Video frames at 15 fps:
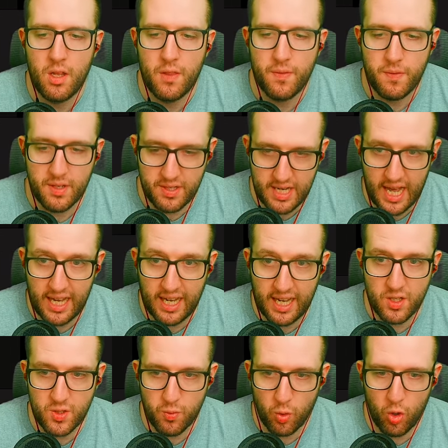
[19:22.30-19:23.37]
The Stag and the
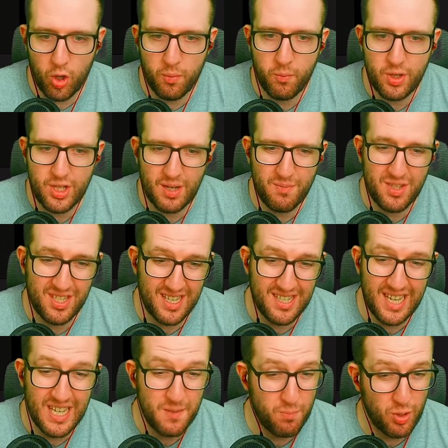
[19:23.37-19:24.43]
Swarm, which I'm just going to
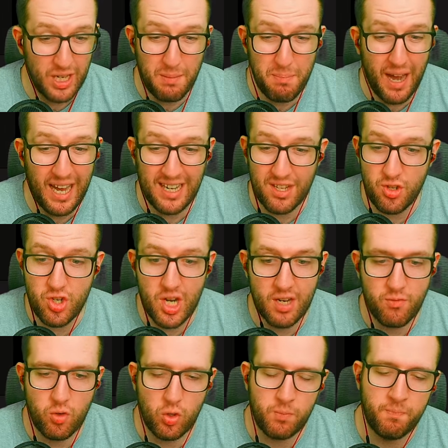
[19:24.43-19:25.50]
say is pretty bad in
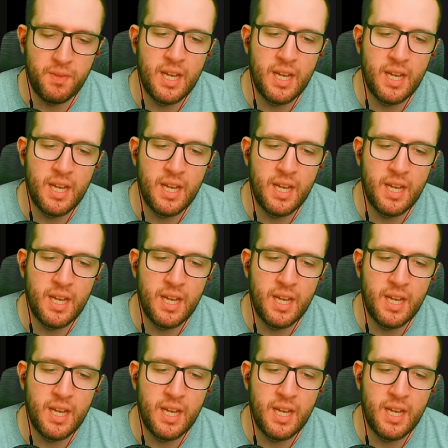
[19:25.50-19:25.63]
general.